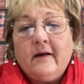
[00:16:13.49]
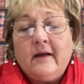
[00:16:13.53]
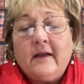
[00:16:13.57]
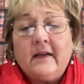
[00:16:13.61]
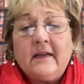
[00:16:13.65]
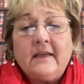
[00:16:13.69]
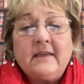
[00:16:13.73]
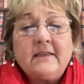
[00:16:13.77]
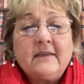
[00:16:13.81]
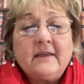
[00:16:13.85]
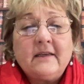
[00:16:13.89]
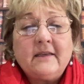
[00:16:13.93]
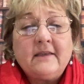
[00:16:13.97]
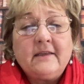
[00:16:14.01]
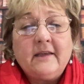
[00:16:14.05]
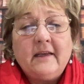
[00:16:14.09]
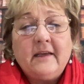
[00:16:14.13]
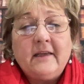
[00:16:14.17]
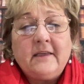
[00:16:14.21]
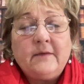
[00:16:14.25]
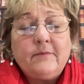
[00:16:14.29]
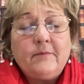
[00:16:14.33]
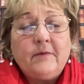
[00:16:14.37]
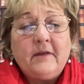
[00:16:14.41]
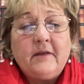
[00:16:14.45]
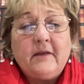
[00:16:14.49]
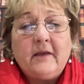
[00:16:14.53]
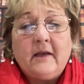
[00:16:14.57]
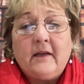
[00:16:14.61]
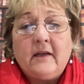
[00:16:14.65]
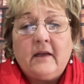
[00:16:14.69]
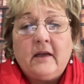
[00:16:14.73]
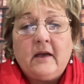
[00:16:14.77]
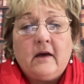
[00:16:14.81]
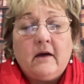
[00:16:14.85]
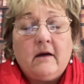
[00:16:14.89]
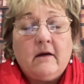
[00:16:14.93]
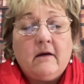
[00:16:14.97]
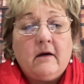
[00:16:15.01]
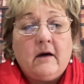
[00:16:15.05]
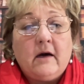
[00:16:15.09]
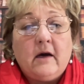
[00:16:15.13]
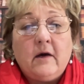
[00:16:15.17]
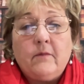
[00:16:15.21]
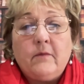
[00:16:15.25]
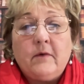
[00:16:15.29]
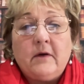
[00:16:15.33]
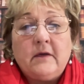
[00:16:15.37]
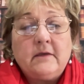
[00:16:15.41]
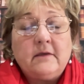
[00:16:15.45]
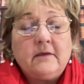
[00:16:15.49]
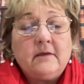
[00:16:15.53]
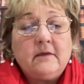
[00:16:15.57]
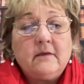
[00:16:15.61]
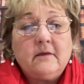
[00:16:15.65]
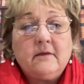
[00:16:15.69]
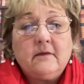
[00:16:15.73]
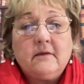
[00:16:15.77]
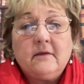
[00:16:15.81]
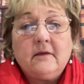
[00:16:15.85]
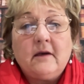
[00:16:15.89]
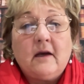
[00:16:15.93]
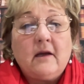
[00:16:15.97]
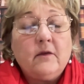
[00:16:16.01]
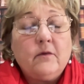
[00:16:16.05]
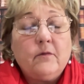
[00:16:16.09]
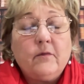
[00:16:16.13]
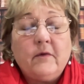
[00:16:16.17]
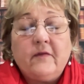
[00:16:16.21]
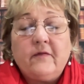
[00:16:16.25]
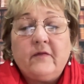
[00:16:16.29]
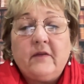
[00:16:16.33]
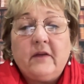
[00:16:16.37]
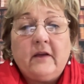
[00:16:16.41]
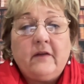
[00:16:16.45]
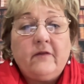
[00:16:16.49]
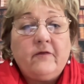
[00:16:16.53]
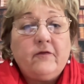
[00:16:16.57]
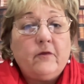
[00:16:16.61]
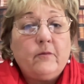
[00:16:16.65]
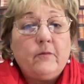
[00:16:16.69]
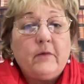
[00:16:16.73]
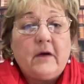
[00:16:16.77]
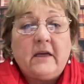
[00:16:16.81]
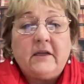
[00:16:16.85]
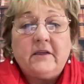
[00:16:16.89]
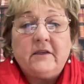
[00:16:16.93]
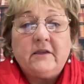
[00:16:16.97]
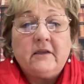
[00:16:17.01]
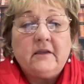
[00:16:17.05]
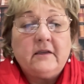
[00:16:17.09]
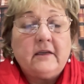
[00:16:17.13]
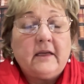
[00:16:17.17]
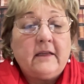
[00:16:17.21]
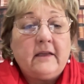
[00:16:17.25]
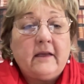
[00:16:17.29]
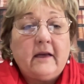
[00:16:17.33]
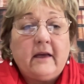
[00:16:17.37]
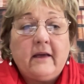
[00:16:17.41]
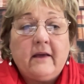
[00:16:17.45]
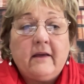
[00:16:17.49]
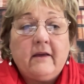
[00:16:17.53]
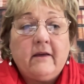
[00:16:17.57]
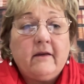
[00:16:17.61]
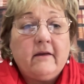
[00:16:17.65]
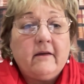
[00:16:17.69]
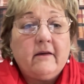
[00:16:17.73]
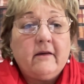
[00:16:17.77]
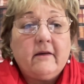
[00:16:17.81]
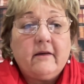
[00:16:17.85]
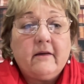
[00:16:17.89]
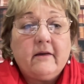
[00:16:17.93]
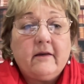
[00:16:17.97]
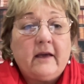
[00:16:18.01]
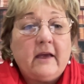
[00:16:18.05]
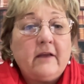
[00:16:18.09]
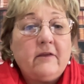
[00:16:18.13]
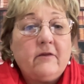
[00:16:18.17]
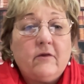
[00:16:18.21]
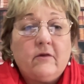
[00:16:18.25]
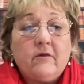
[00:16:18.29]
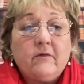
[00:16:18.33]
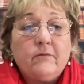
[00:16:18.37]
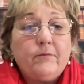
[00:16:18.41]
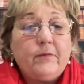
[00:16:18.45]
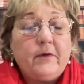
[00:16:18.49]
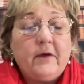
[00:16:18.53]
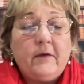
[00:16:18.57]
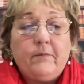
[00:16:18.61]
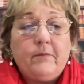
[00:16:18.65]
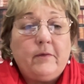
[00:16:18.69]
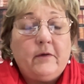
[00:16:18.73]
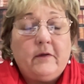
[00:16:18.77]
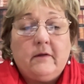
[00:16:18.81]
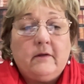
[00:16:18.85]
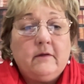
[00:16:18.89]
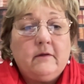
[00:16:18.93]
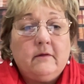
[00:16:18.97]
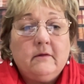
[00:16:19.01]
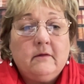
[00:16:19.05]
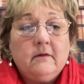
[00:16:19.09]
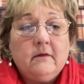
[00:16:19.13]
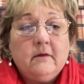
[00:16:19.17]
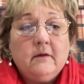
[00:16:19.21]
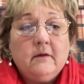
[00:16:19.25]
risk assessment, and I was stunned with the information that I get on people